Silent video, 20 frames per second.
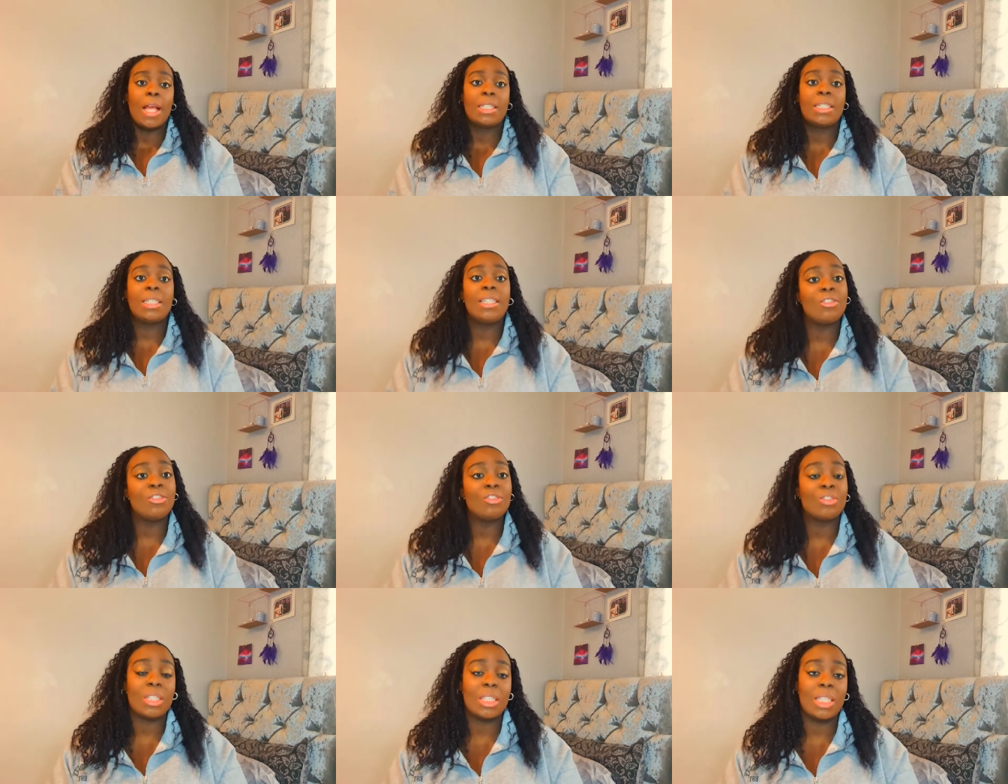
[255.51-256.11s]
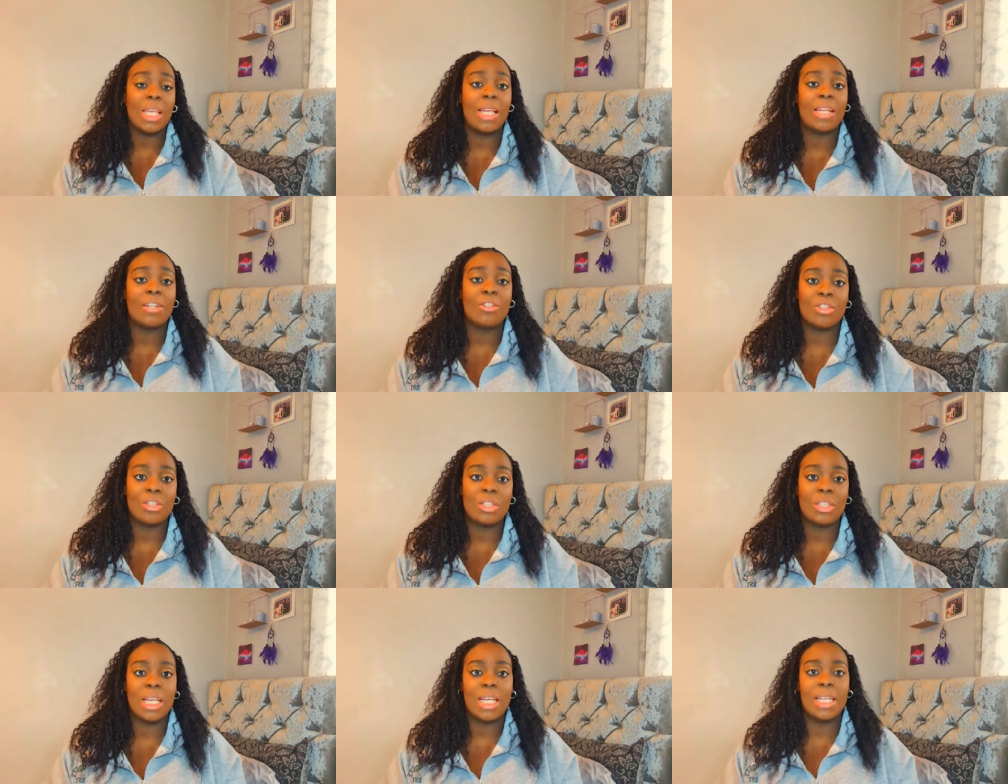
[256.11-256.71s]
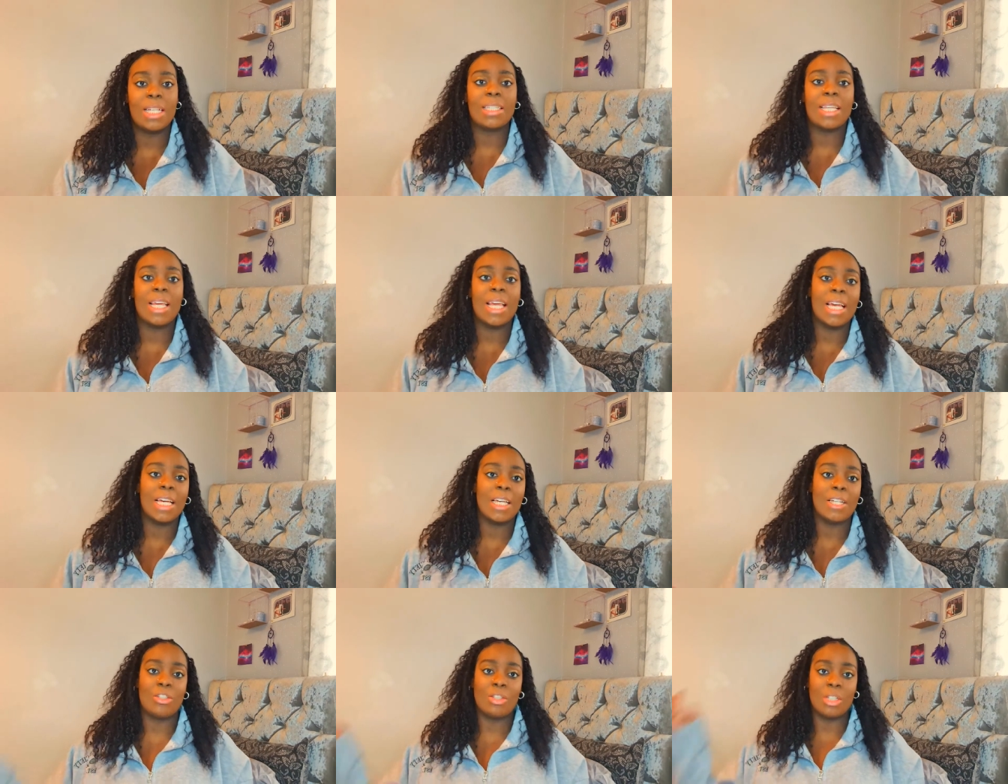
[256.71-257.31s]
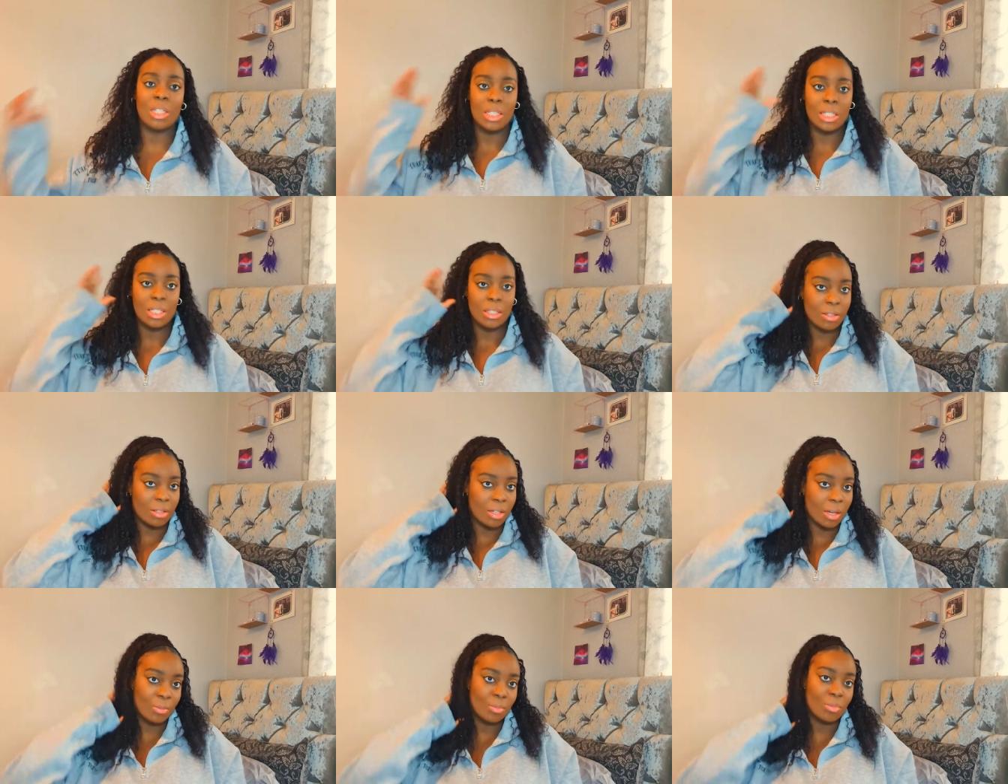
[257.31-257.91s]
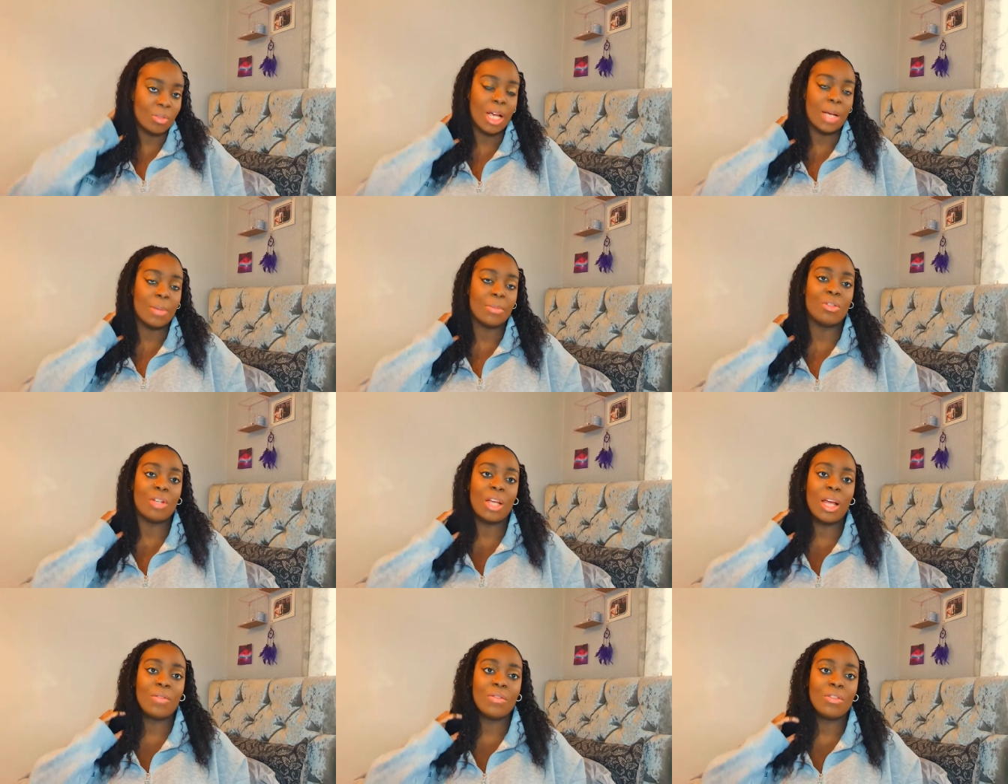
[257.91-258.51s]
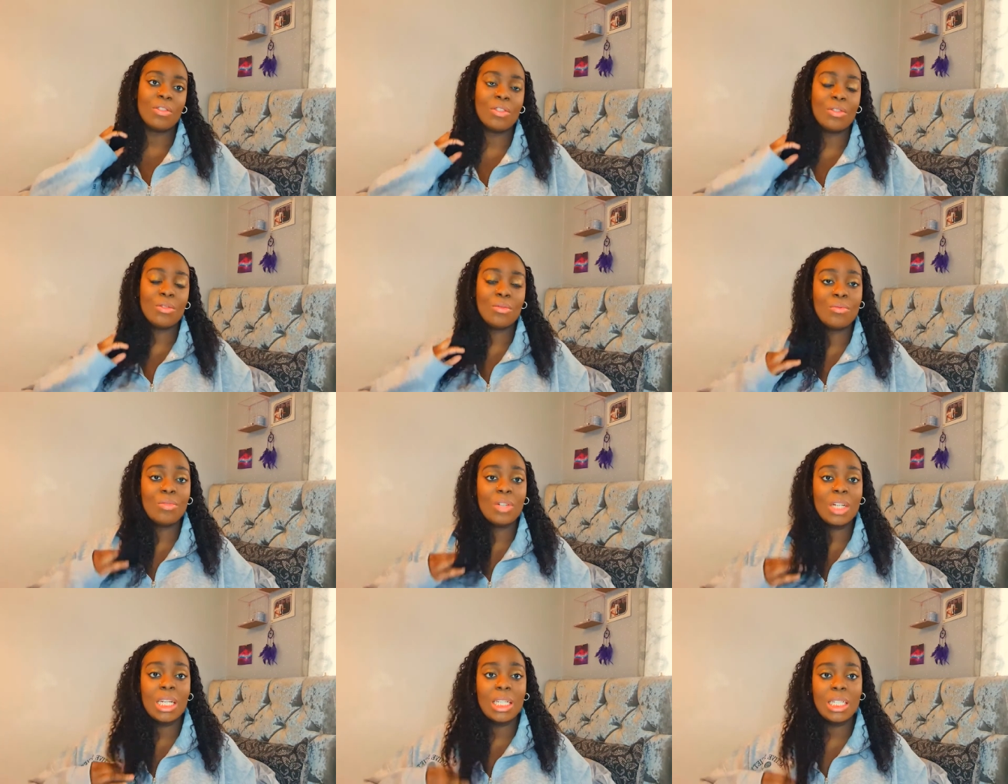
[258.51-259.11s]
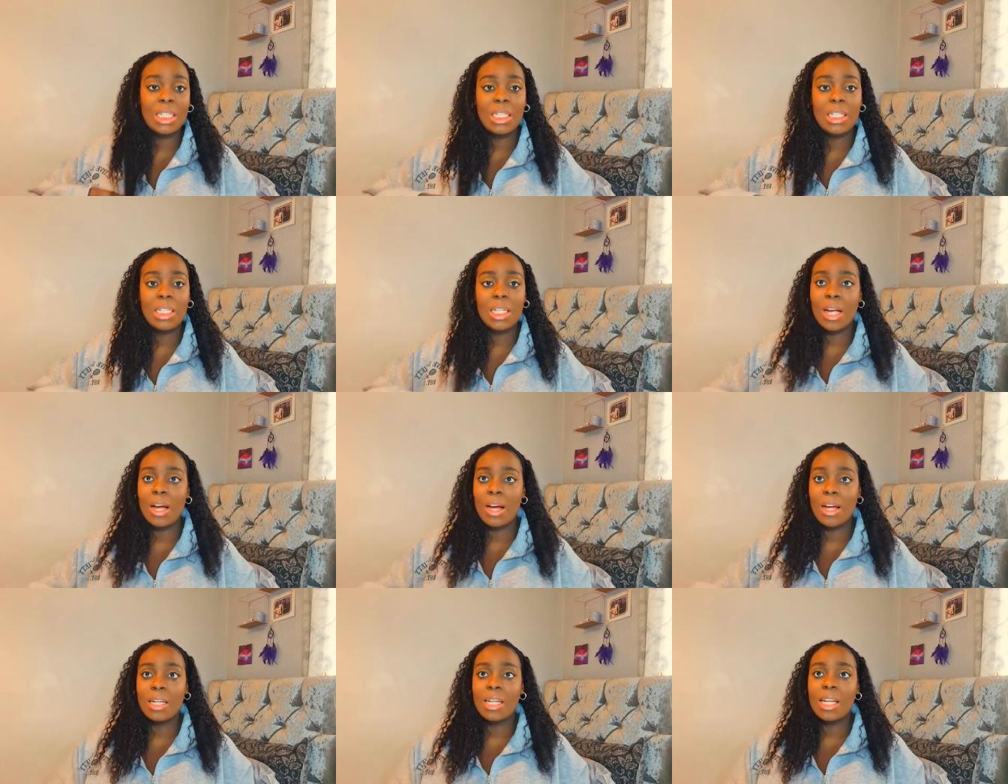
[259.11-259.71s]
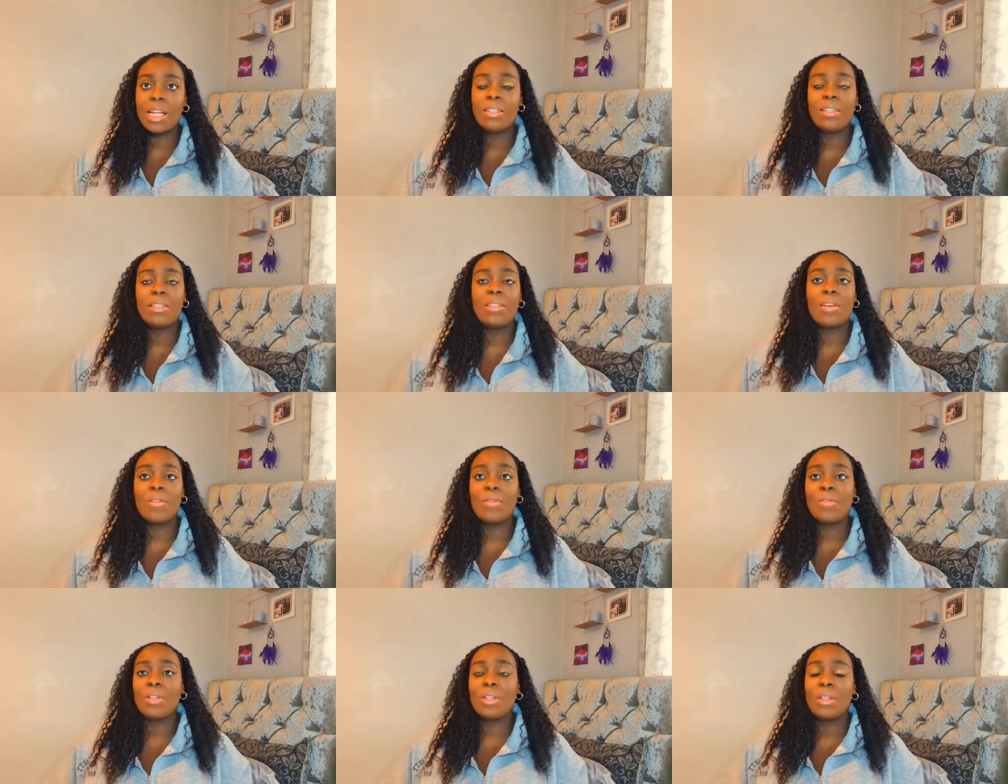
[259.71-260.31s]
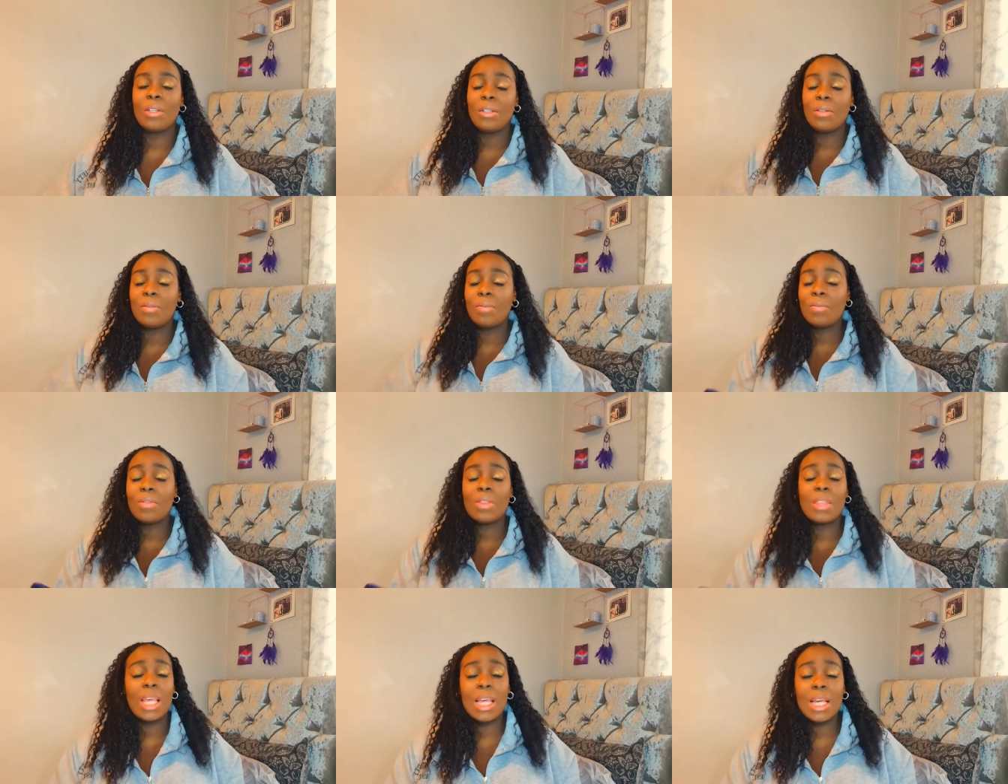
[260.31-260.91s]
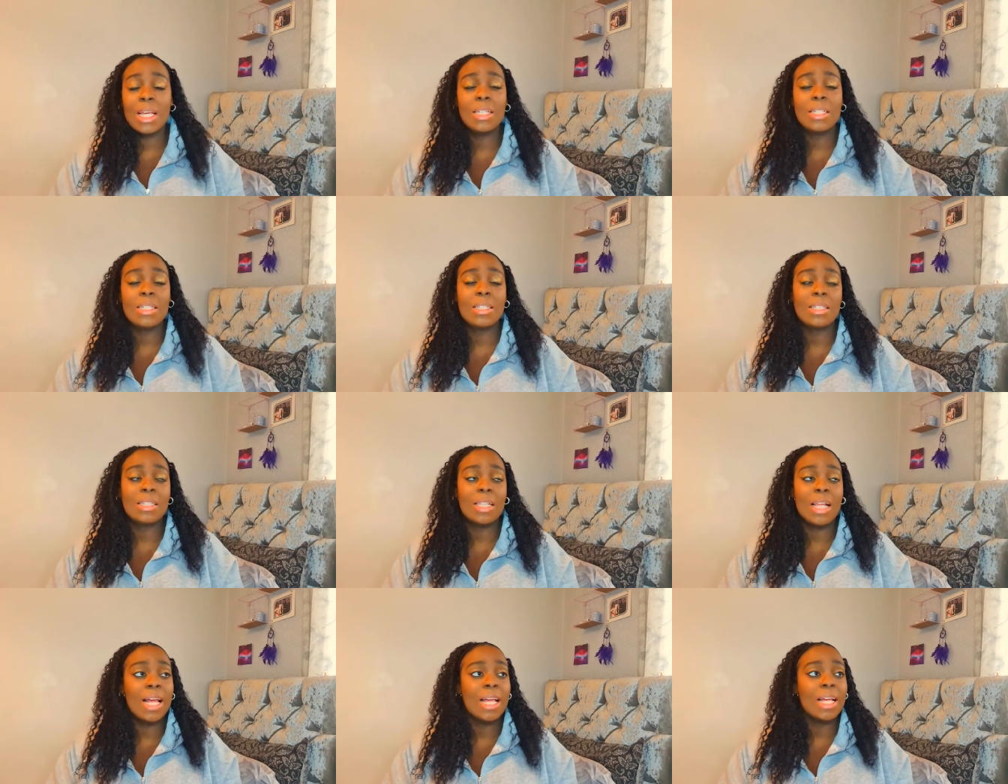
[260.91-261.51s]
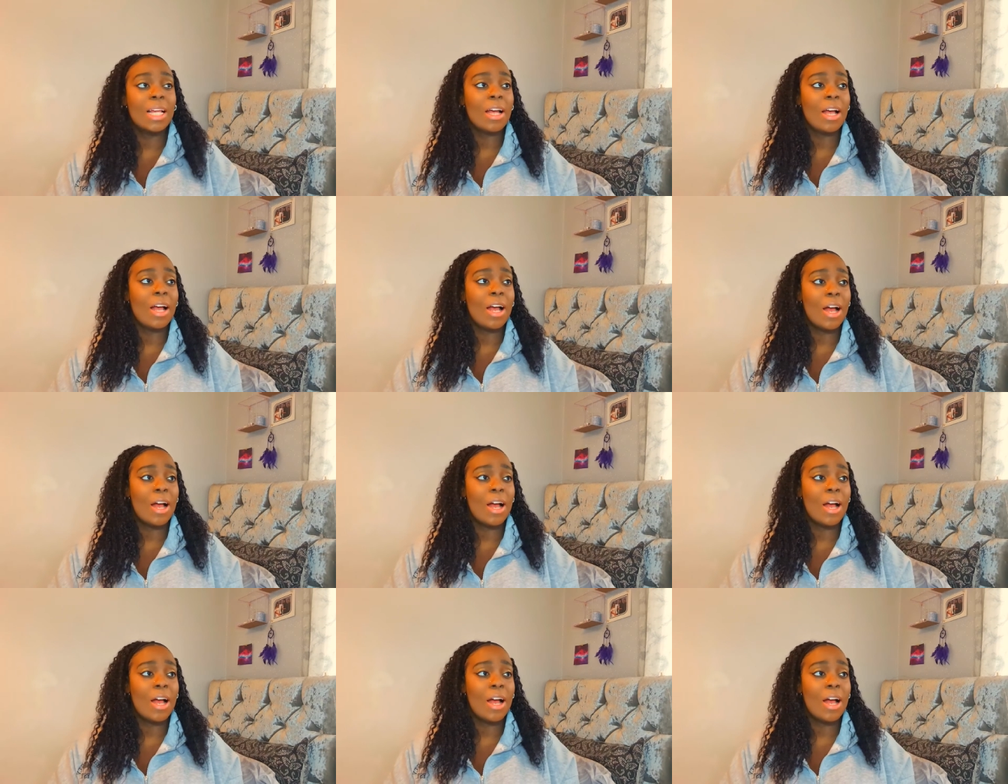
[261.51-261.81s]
teachers say it just takes ages and sometimes you have to do really unnecessary things like